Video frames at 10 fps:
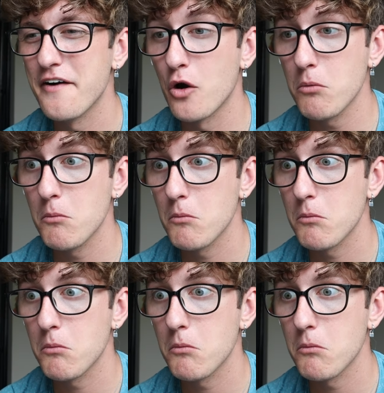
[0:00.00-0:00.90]
Oh.
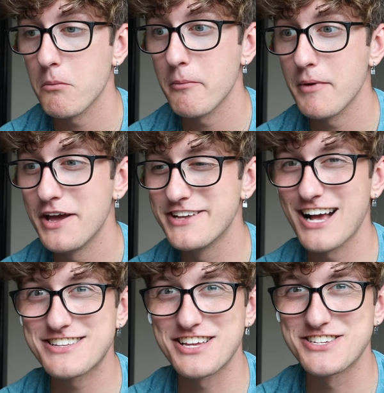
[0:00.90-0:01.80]
He's
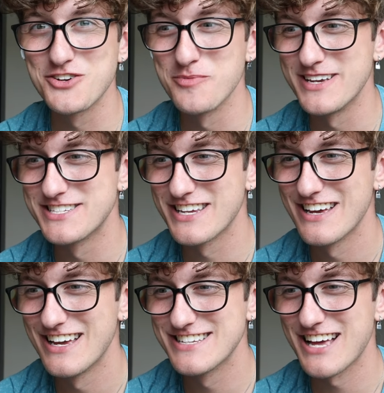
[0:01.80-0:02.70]
got the zoomies.
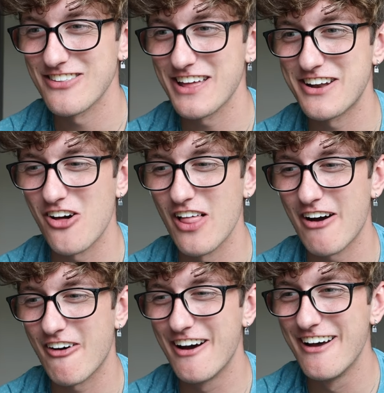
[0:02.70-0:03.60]
He's not letting it all out.